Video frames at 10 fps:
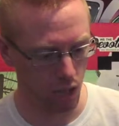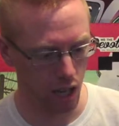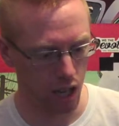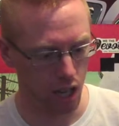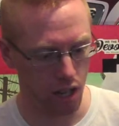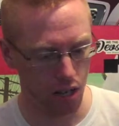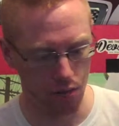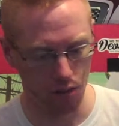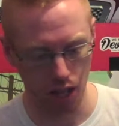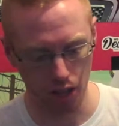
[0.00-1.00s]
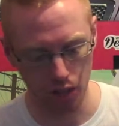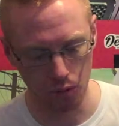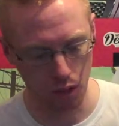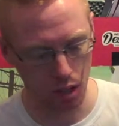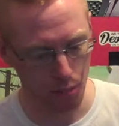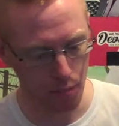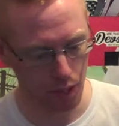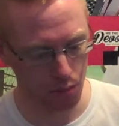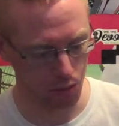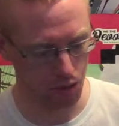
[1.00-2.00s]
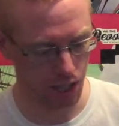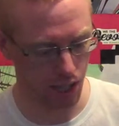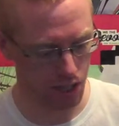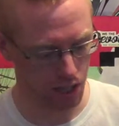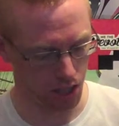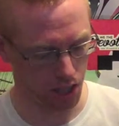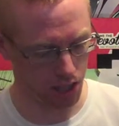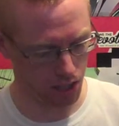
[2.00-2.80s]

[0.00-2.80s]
I think one of the best ones actually